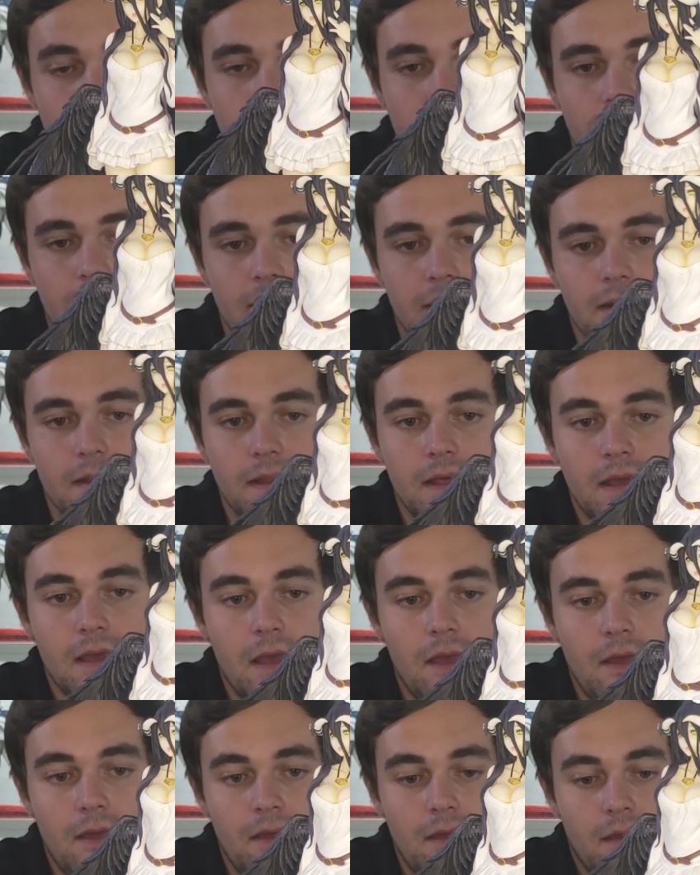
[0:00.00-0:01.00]
And
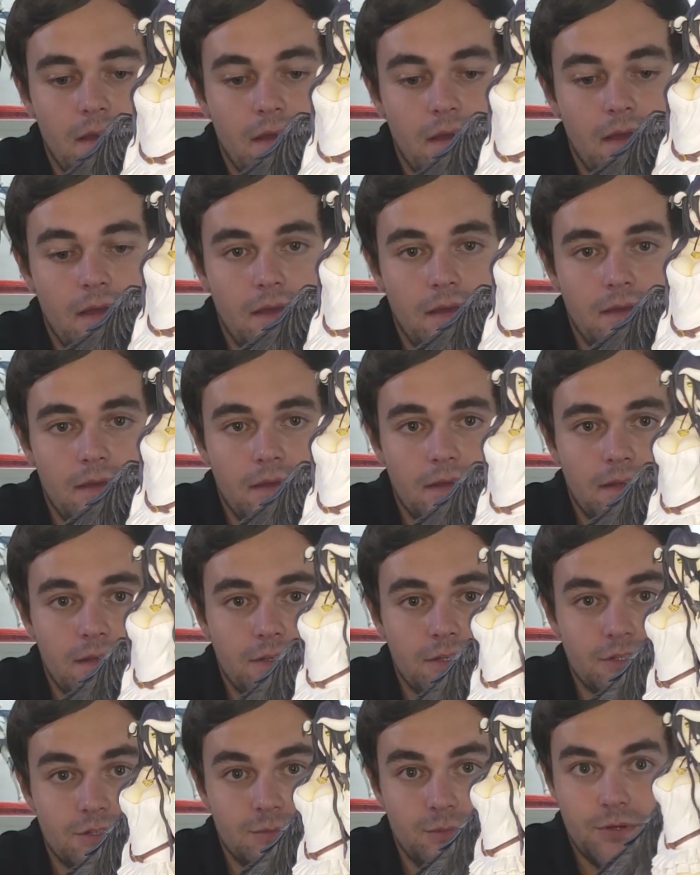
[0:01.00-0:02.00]

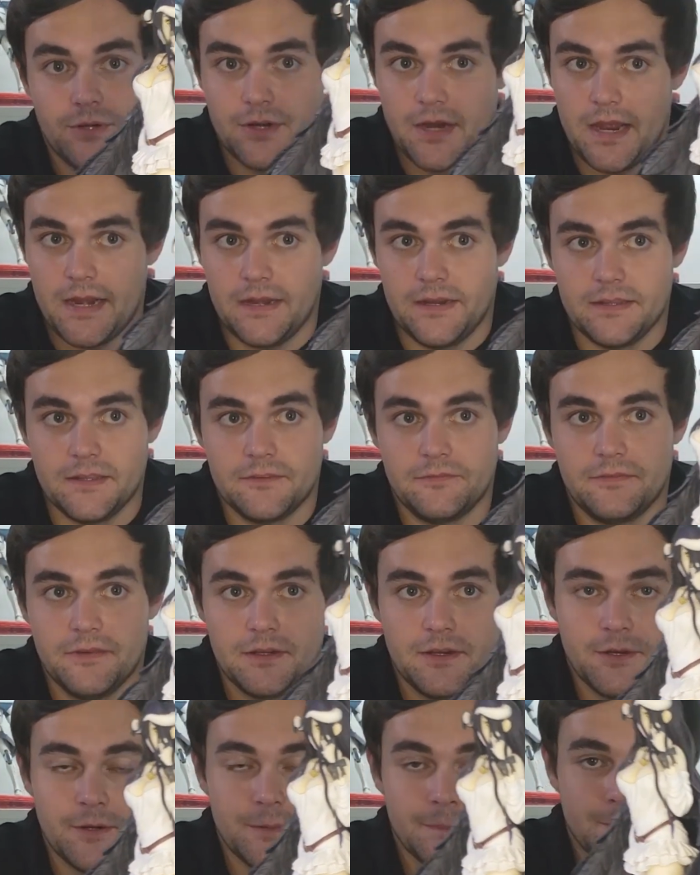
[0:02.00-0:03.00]
just when you're handling the
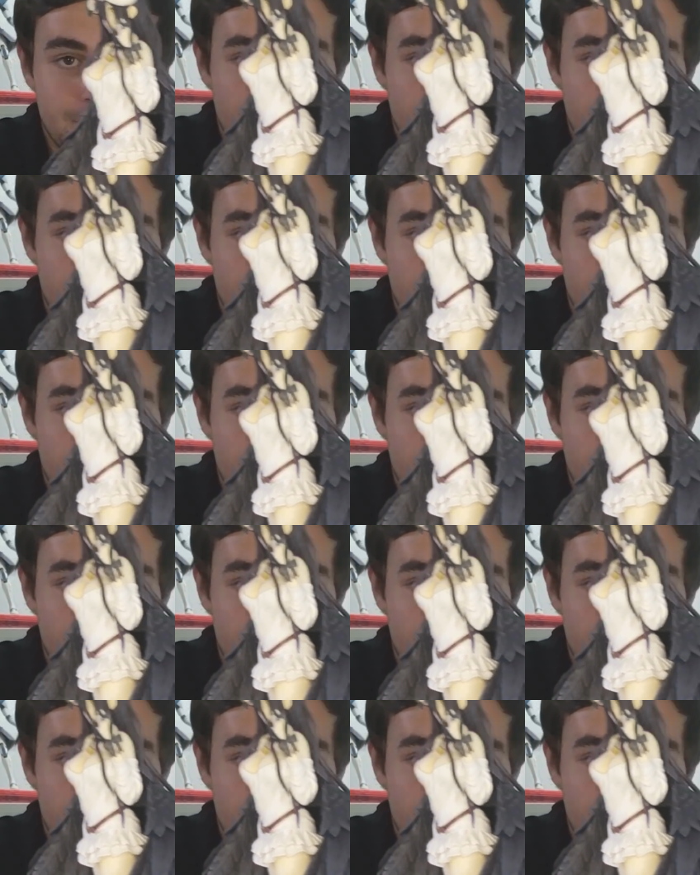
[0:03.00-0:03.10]
figure,